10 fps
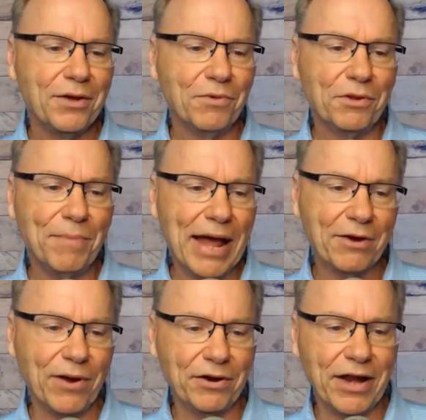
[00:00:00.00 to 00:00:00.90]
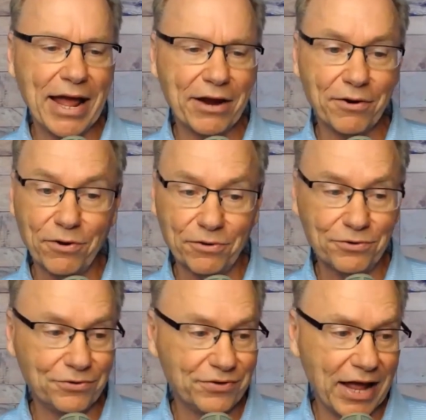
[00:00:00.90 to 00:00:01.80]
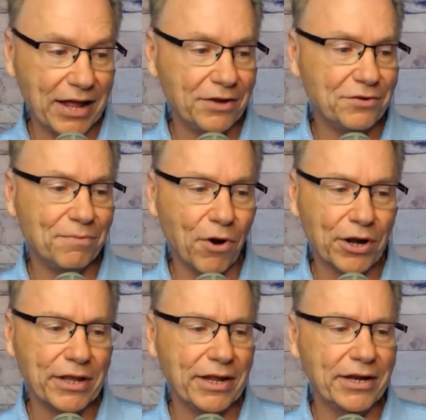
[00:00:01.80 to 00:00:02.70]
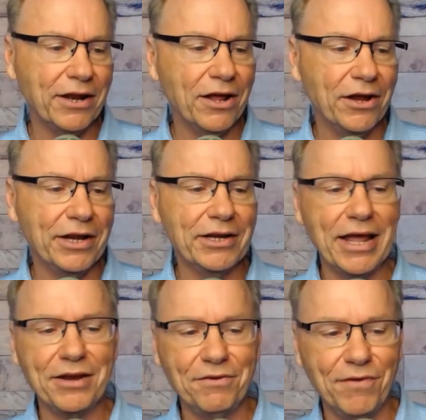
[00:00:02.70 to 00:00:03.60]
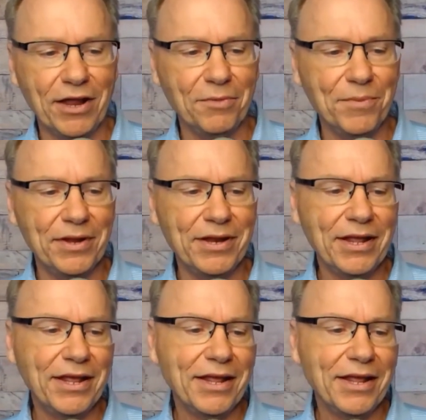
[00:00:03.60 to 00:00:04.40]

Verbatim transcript: With a background in agriculture science, marketing, and hunting land development,